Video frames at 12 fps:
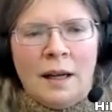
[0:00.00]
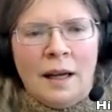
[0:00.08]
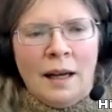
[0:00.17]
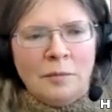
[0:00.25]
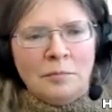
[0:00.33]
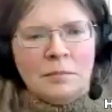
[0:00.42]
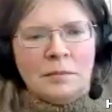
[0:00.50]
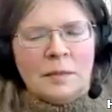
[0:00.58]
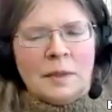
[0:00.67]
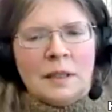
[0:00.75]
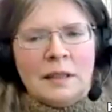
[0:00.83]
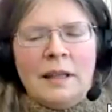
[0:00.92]
Um,
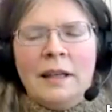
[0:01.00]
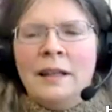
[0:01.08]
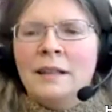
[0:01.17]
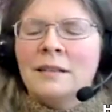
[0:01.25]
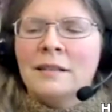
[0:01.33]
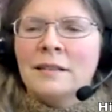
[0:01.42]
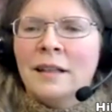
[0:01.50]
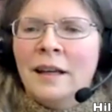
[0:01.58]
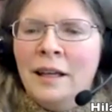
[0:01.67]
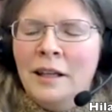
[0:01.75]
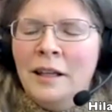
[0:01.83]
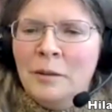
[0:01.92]
it's
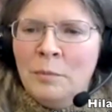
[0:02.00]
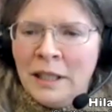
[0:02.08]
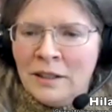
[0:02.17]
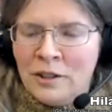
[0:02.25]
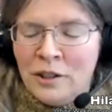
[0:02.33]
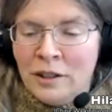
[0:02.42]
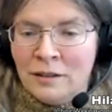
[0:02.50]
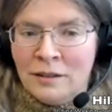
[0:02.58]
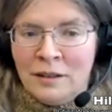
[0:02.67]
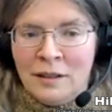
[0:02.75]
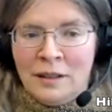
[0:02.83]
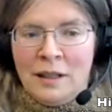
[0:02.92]
a mixture.
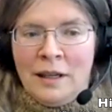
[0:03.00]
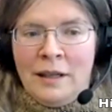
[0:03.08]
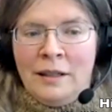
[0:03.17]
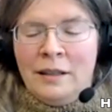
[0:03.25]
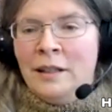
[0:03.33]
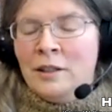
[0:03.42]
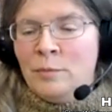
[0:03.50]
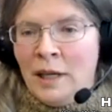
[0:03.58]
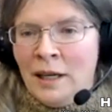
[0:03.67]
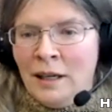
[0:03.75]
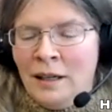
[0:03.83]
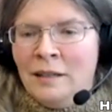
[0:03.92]
I, okay. it's
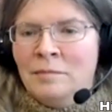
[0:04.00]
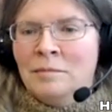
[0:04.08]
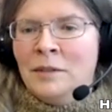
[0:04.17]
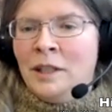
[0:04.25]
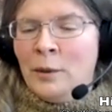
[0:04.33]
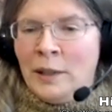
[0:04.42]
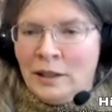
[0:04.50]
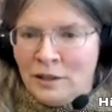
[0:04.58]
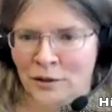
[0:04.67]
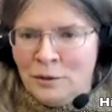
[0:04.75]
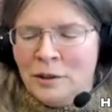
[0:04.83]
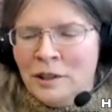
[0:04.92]
partly going
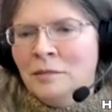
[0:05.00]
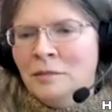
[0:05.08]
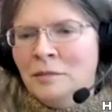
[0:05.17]
to the